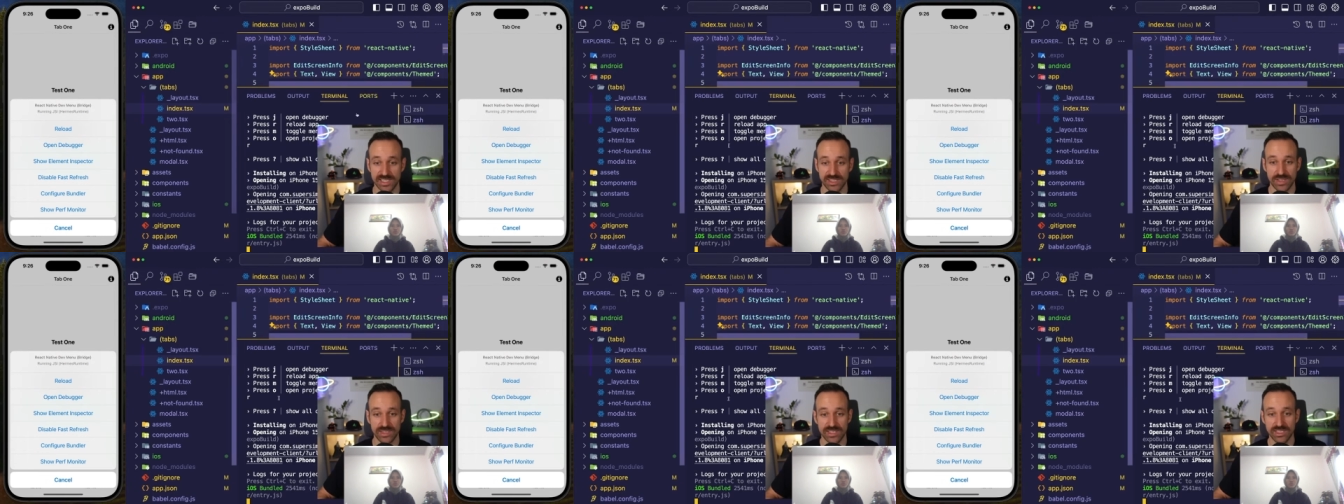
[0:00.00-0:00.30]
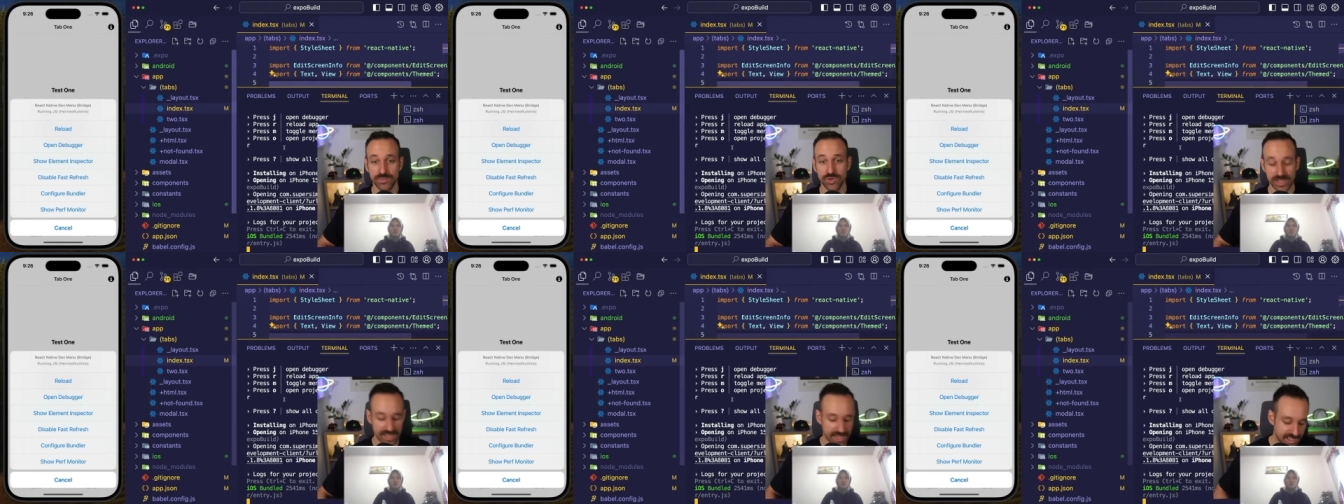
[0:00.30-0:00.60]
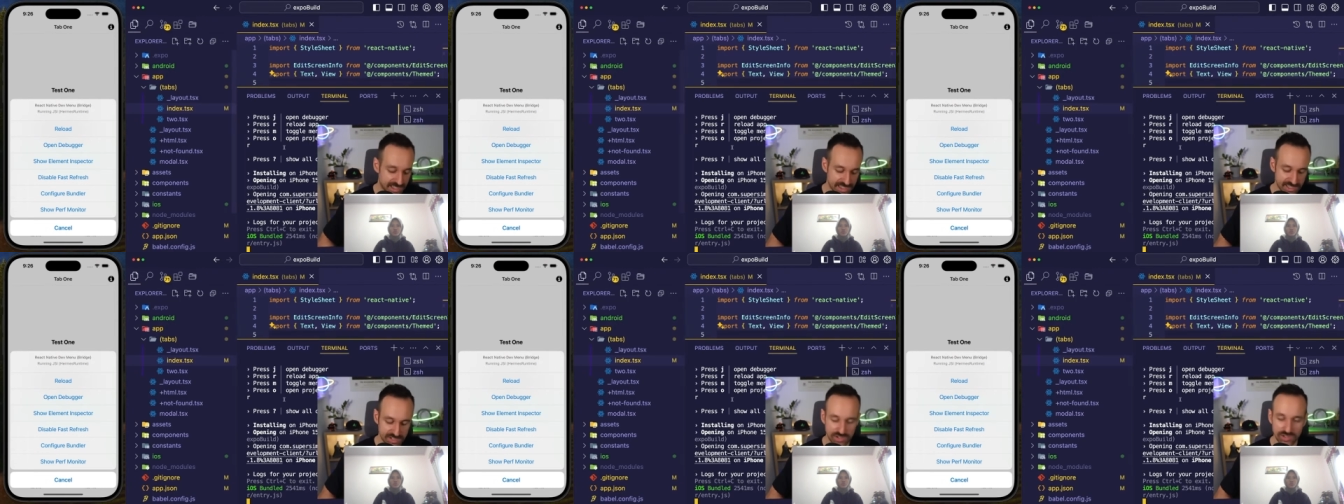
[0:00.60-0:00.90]
So at this point, I
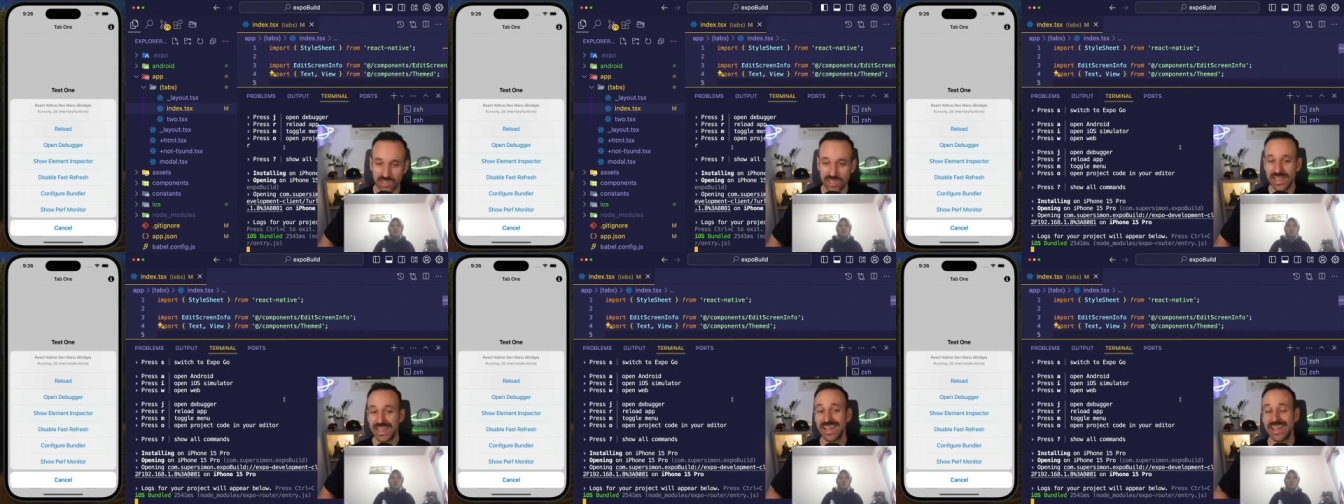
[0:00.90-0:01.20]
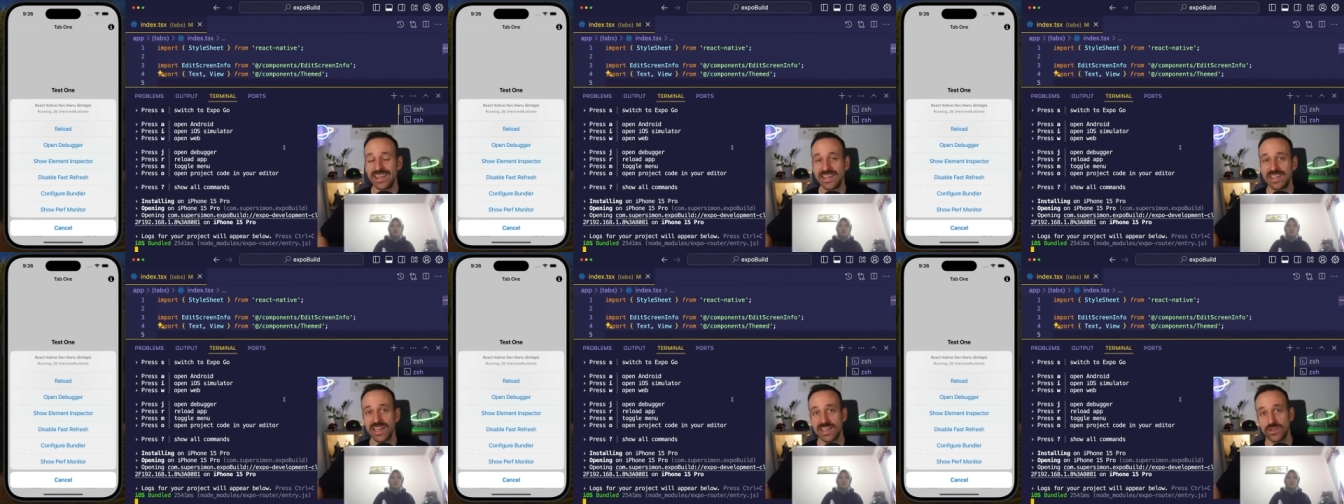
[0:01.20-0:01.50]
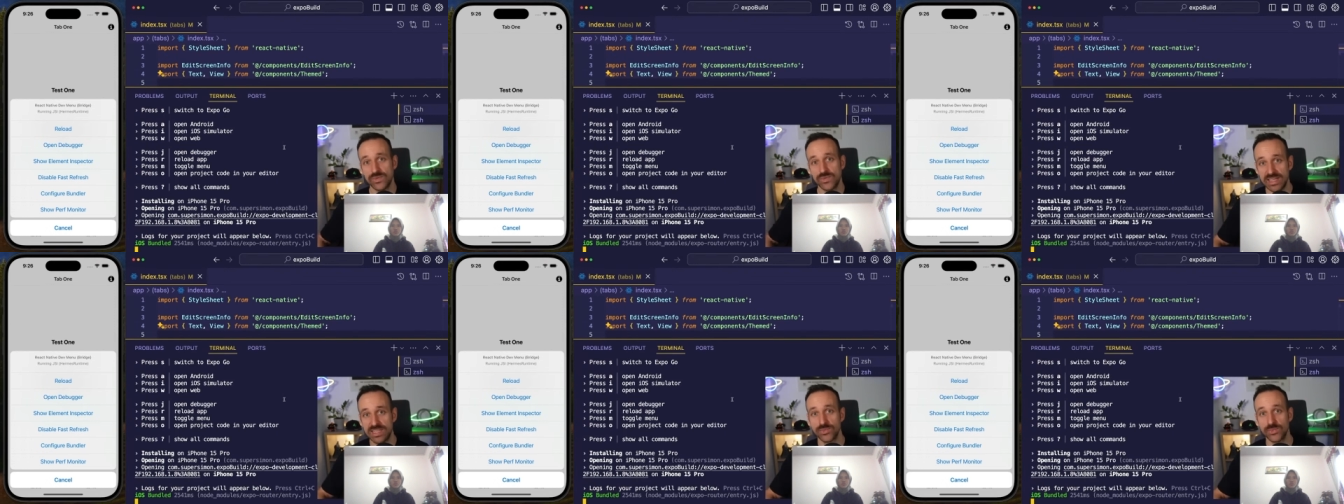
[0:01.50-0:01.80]
can install any kind
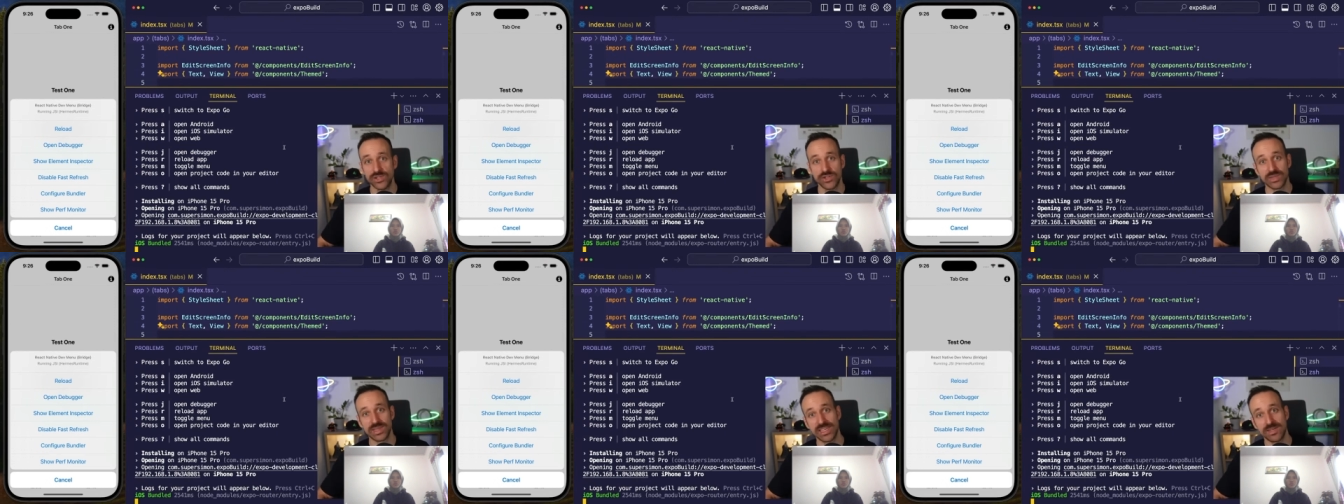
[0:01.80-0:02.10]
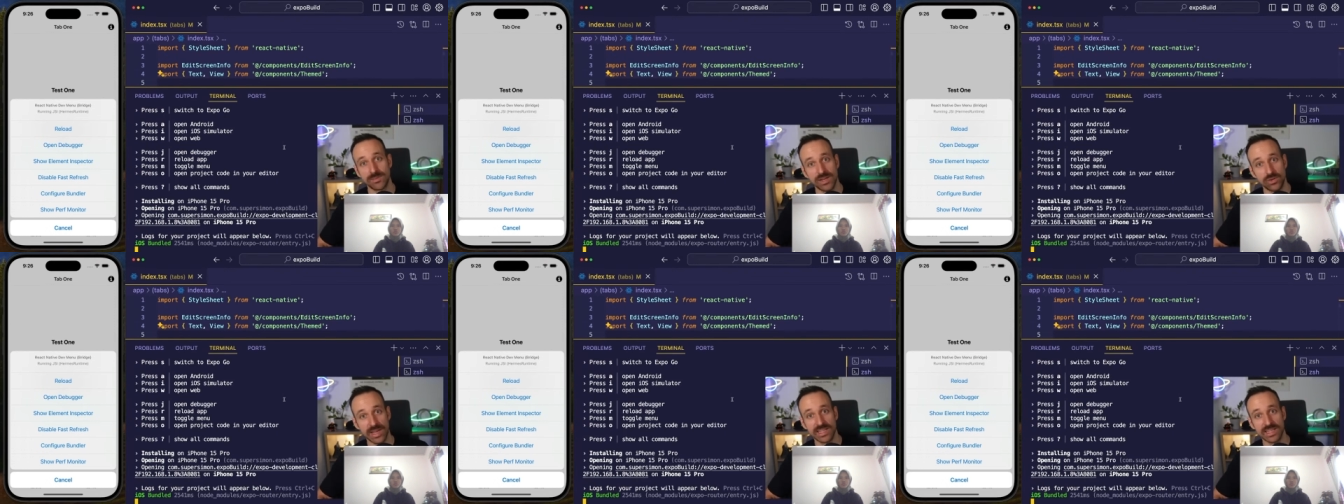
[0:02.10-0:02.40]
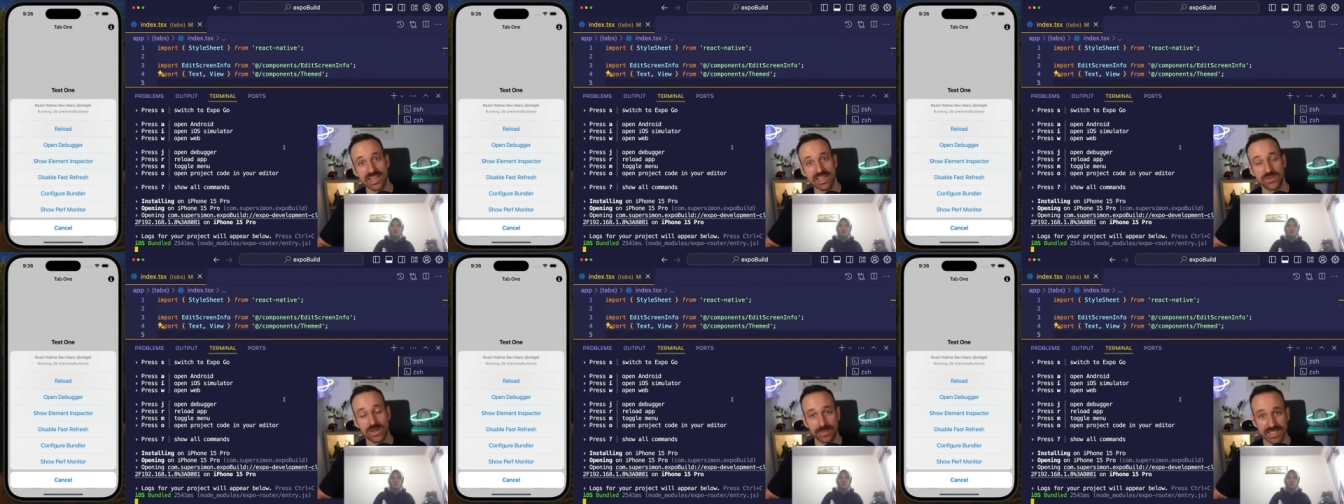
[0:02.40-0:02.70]
of native module in my React
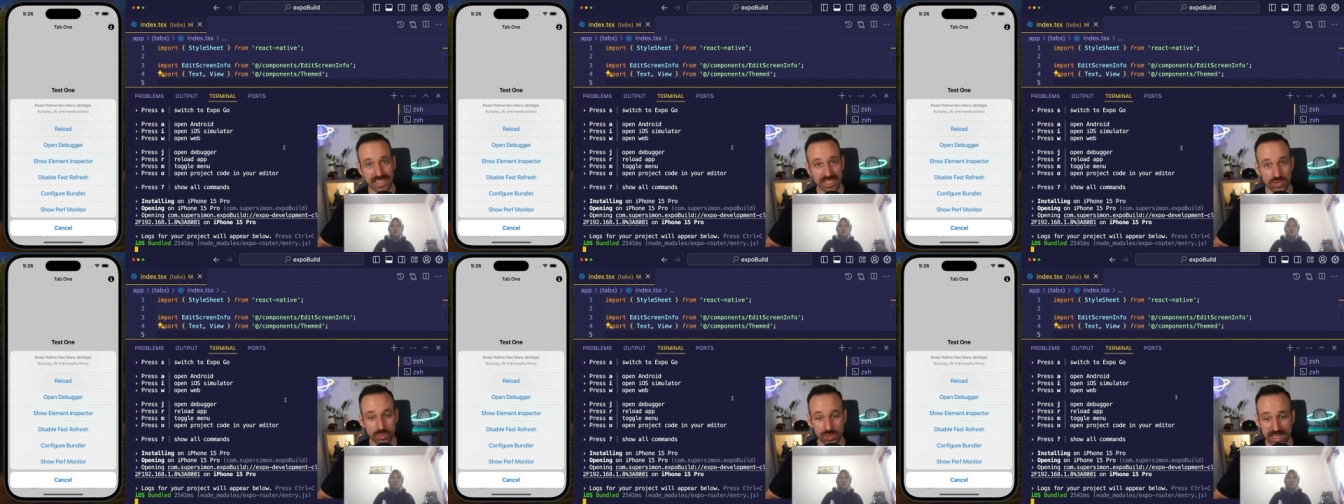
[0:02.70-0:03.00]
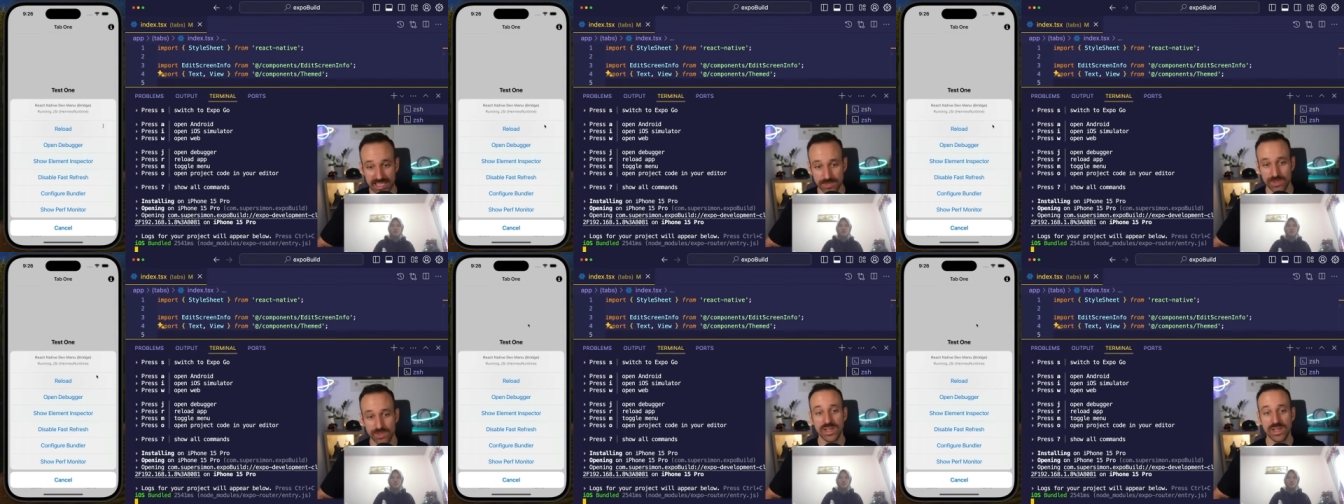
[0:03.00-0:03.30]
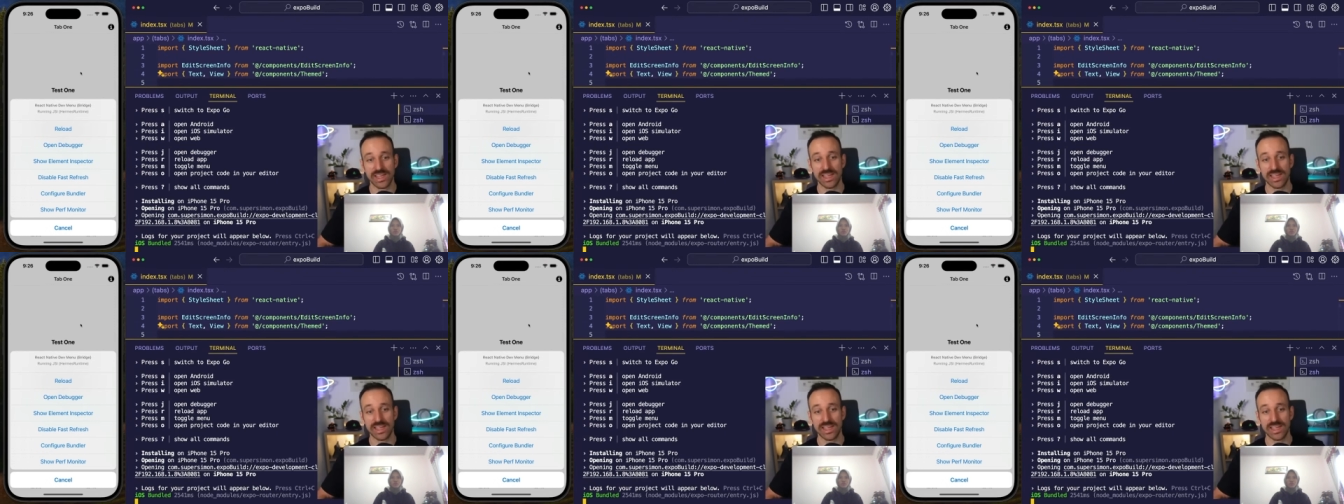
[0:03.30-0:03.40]
Native application with Expo